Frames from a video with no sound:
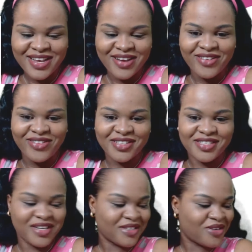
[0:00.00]

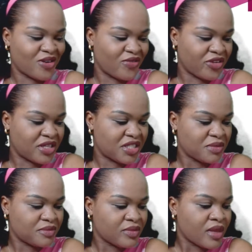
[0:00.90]
recent coverage.
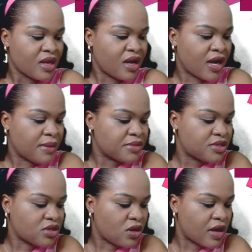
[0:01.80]

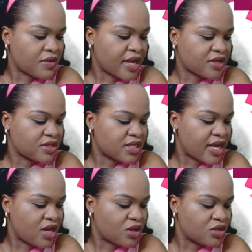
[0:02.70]
So I'd like to say
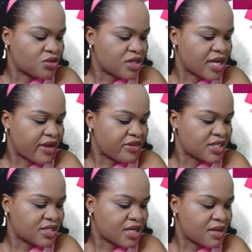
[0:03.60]
hello to
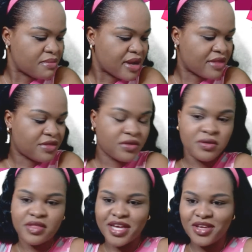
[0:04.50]
Nerissa, Matthew.
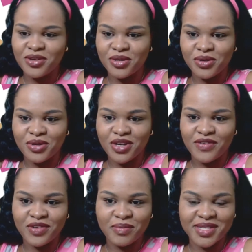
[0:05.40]
Thank you. You look
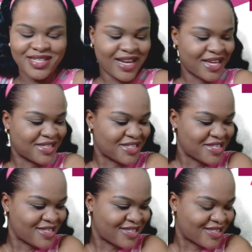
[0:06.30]
lovely, Miss
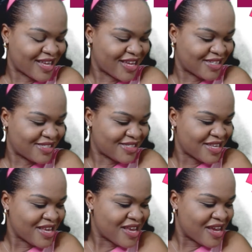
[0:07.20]
Alexis. Thanks.
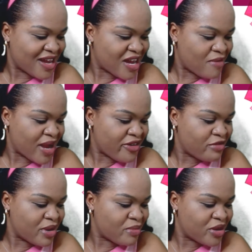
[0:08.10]
I
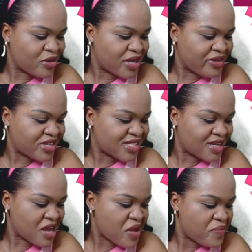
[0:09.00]
remember you,
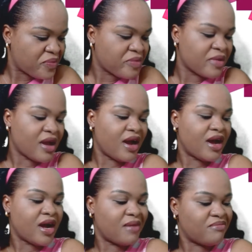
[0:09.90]
Nerissa.
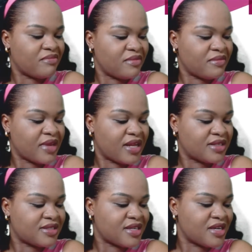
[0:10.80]

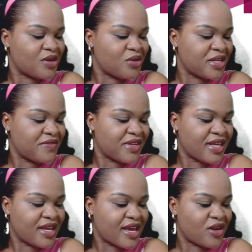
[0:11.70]
Elsa, good
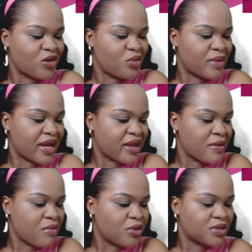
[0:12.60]
evening. Hello, my
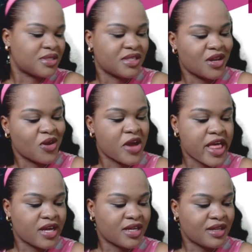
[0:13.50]
most
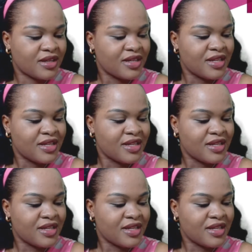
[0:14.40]
loyal